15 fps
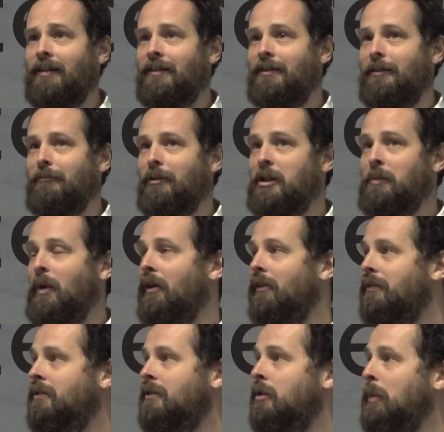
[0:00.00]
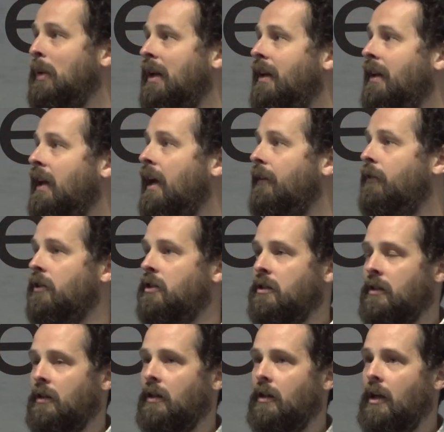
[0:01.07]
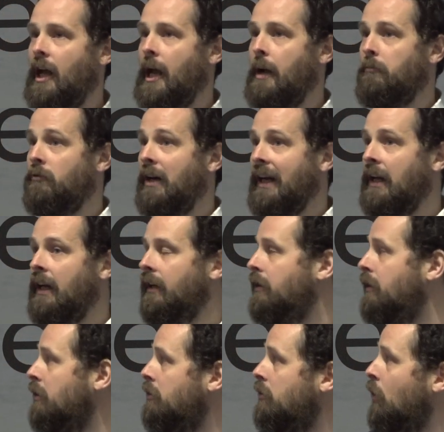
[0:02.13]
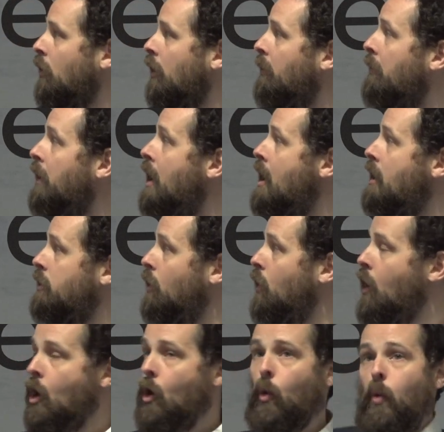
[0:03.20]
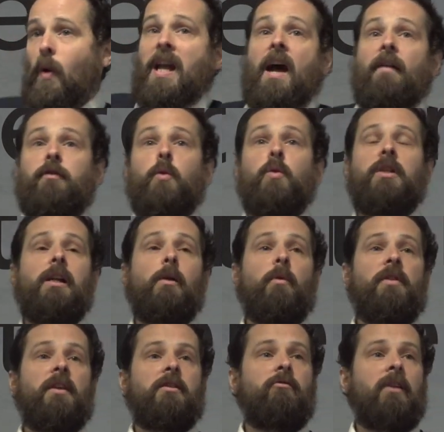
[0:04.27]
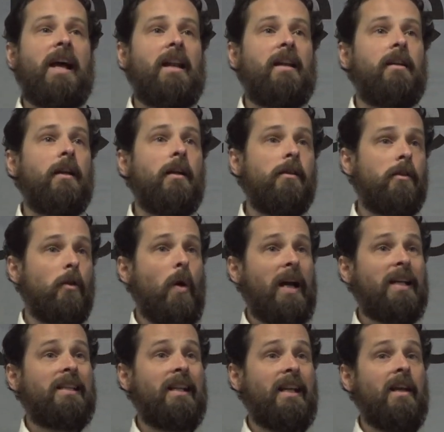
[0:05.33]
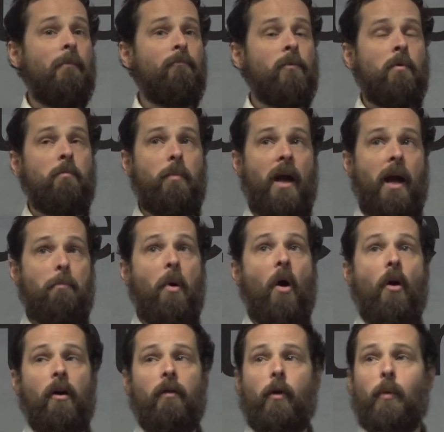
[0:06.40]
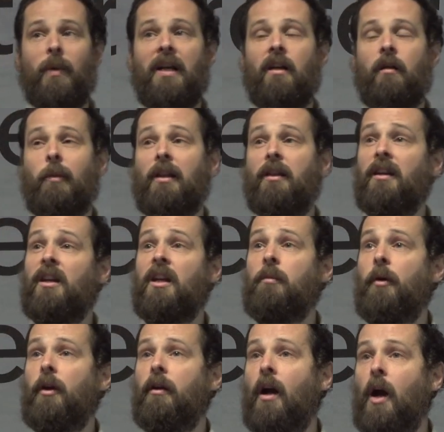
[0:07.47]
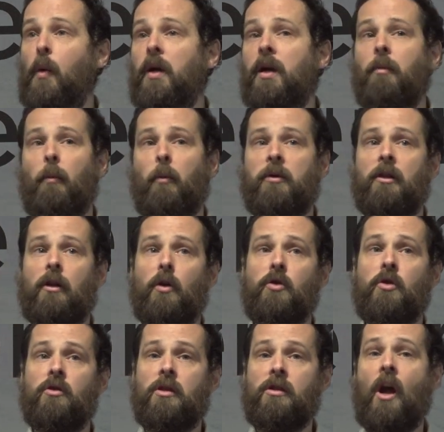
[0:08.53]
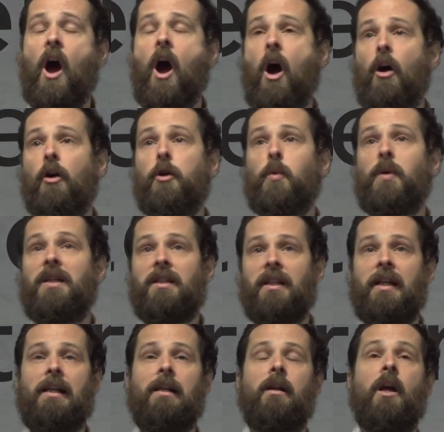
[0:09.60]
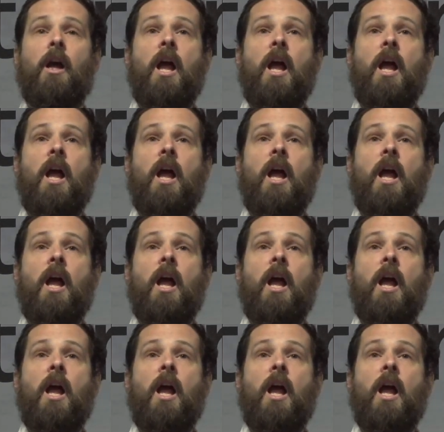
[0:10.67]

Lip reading: to respond to political efforts to regulate and control them. So we have to deal with this reality. And so actually, part of what we need to be thinking about and how we come up with solutions is how do we deal